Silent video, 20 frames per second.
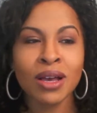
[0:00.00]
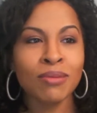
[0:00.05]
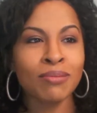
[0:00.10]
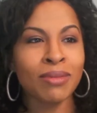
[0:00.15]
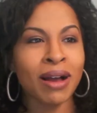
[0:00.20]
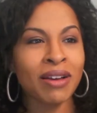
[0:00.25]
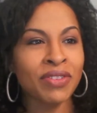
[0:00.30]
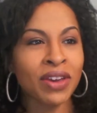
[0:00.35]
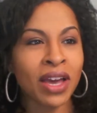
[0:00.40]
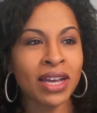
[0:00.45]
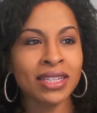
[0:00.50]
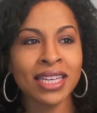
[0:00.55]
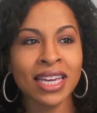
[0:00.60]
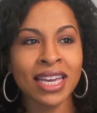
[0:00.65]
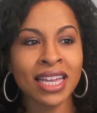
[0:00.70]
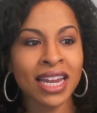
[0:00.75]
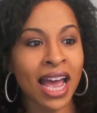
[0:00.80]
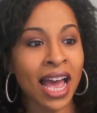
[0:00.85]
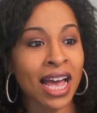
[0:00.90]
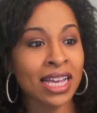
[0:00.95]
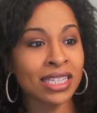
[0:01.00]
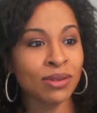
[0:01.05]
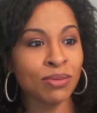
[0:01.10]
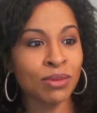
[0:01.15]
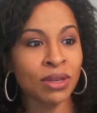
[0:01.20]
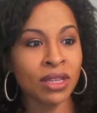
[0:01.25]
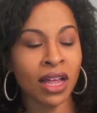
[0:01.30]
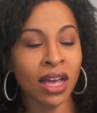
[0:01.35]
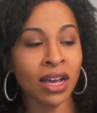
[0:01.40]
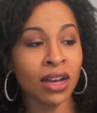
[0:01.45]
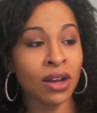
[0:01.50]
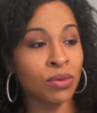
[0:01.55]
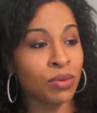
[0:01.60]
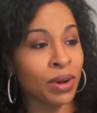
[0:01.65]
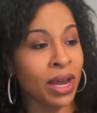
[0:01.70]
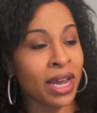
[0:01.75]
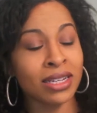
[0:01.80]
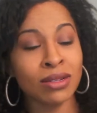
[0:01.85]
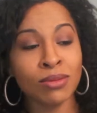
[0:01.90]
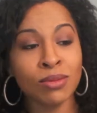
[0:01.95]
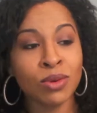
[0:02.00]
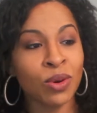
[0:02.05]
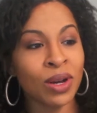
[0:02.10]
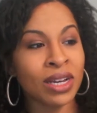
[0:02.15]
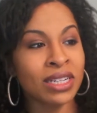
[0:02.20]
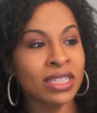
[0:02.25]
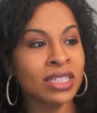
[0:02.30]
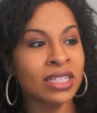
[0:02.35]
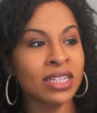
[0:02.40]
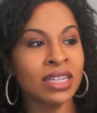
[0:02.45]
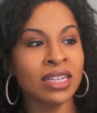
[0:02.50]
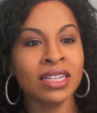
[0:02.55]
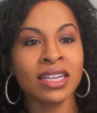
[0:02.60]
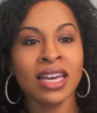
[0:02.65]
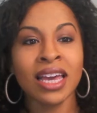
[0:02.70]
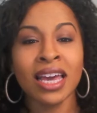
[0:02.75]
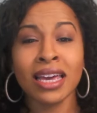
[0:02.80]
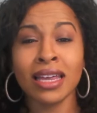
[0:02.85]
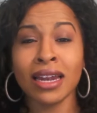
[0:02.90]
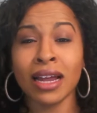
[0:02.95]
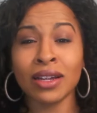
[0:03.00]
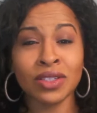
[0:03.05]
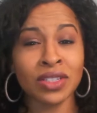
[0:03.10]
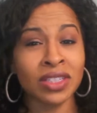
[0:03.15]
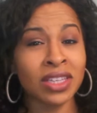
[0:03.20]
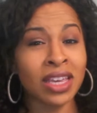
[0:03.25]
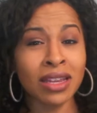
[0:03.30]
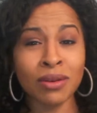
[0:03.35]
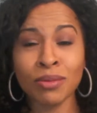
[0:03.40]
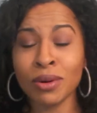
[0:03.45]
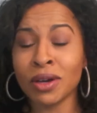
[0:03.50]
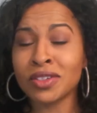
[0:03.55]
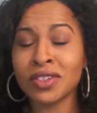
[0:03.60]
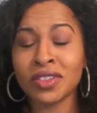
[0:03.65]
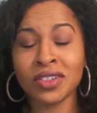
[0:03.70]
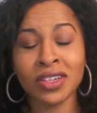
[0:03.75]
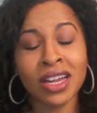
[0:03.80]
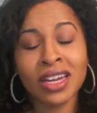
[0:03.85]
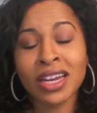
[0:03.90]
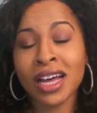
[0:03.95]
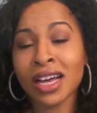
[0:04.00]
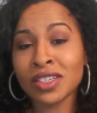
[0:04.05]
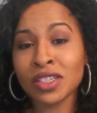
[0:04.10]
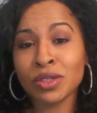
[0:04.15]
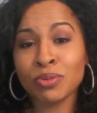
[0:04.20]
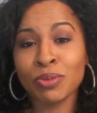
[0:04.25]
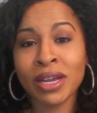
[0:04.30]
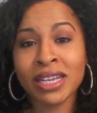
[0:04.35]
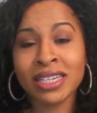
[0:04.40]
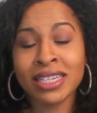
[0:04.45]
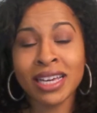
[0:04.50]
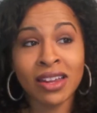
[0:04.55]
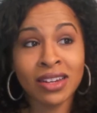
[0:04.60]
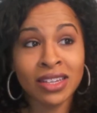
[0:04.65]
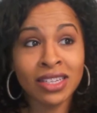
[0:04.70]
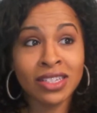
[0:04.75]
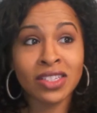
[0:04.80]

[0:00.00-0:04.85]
My fiance can ask me like a random question, and I'll just get emotional and I'll just break down.